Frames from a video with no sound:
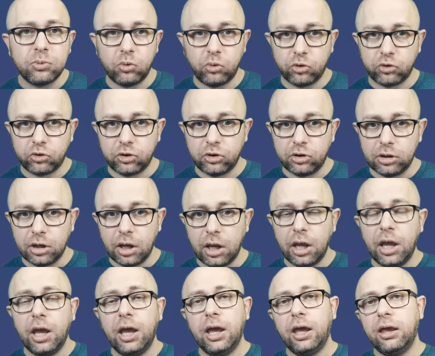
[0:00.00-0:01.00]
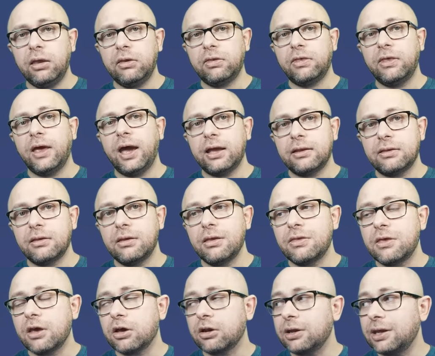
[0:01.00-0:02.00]
booster is that
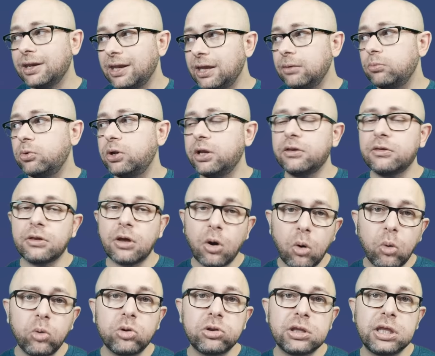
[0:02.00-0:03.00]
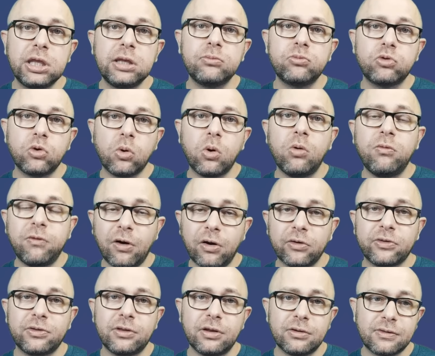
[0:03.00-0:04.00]
they are enabling the whole team to go
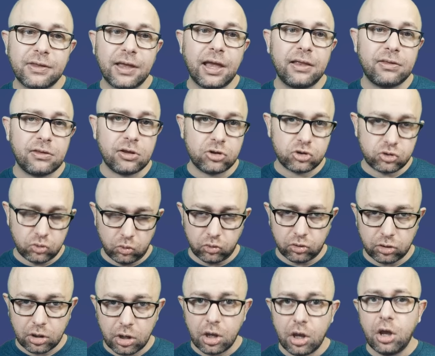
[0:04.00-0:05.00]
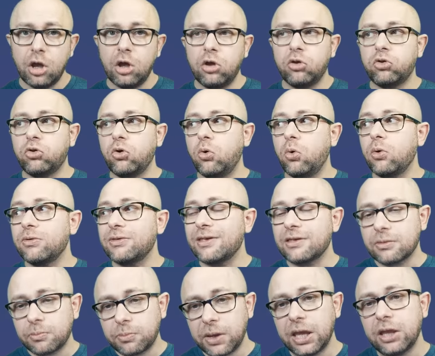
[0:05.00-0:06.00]
faster than they should. So
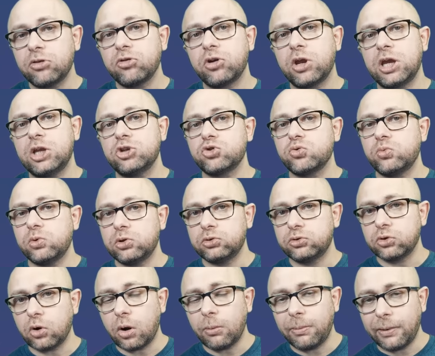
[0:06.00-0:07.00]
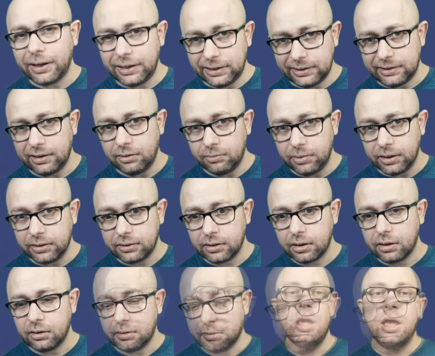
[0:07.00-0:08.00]
the speed range will drop a little bit.
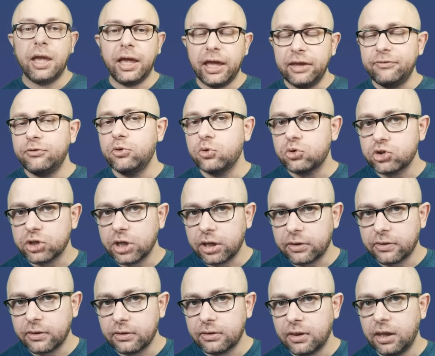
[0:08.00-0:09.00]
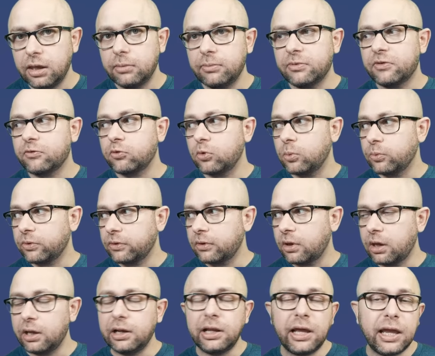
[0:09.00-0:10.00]
If you check the teams from the
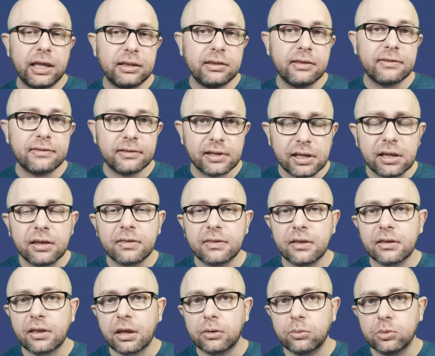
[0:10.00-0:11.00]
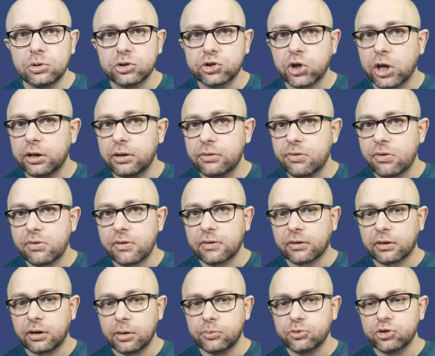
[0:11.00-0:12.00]
Hell Hades link that I will share in the
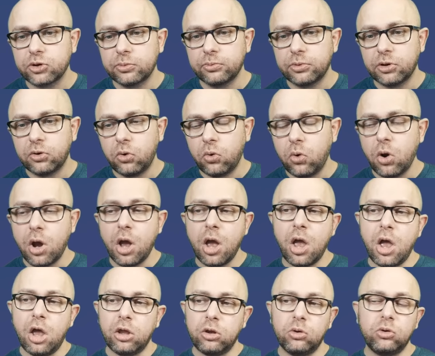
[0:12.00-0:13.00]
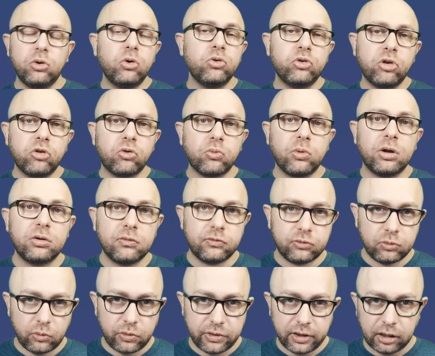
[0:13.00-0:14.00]
description below, you'll notice one of
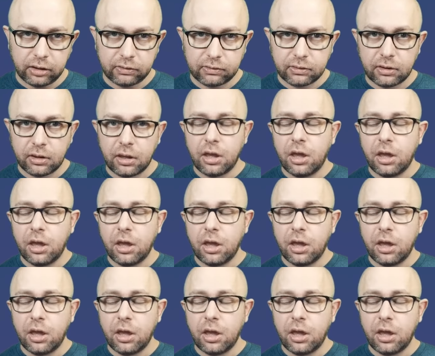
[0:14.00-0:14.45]
two things.